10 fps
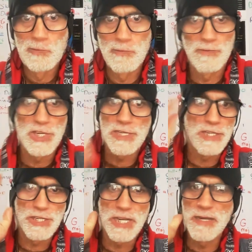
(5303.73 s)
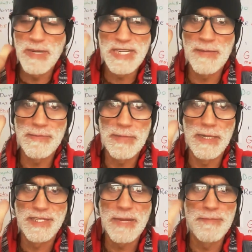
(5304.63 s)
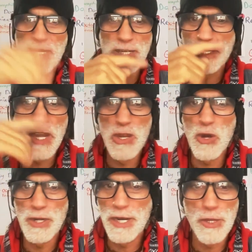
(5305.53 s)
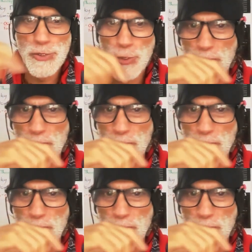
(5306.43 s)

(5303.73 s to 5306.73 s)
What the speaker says: Just, it's going to be 10 minutes, no longer, no shorter.